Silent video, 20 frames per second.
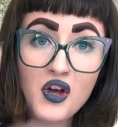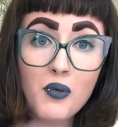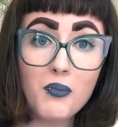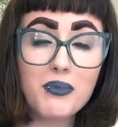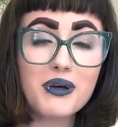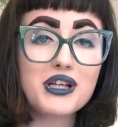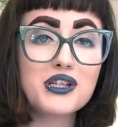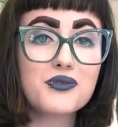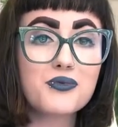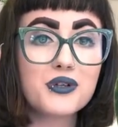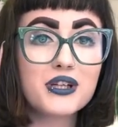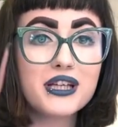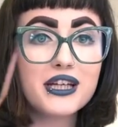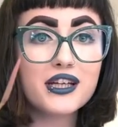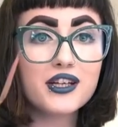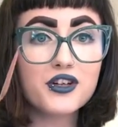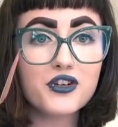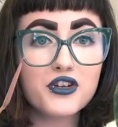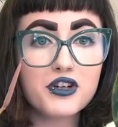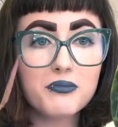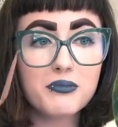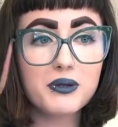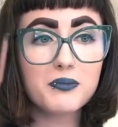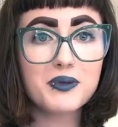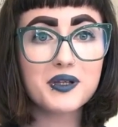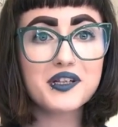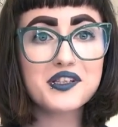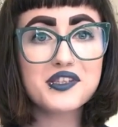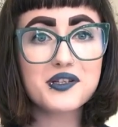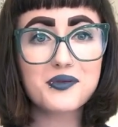but it's really annoying me
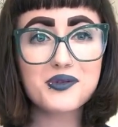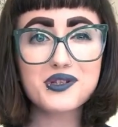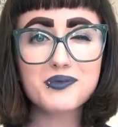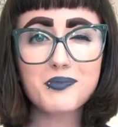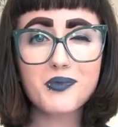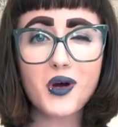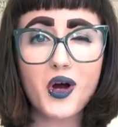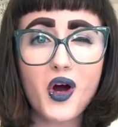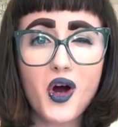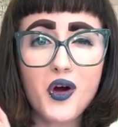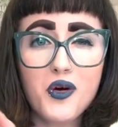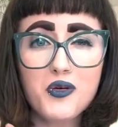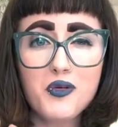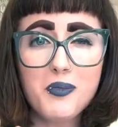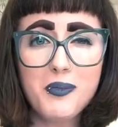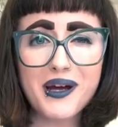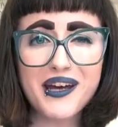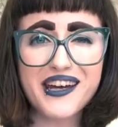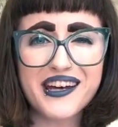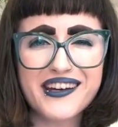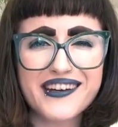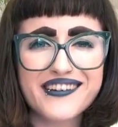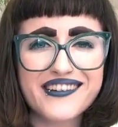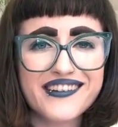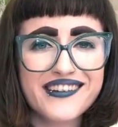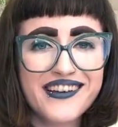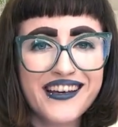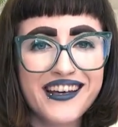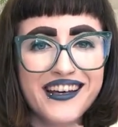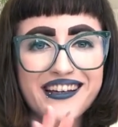because I was hoping